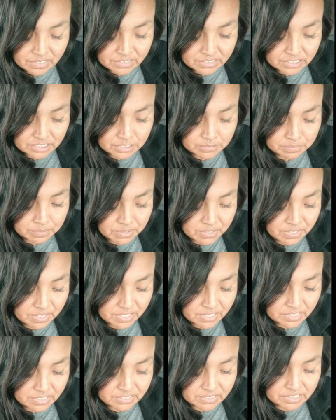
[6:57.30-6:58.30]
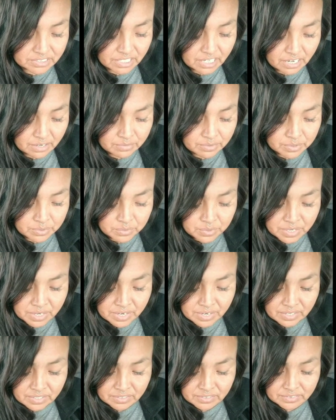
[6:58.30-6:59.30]
The spirit is
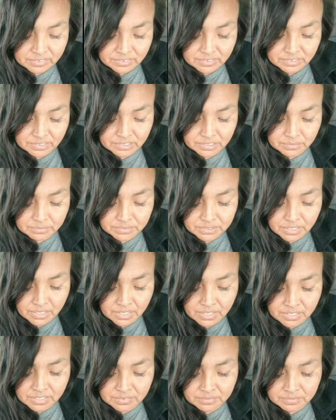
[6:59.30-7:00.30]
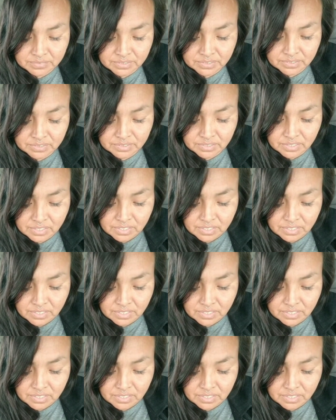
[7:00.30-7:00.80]
everywhere. Sometimes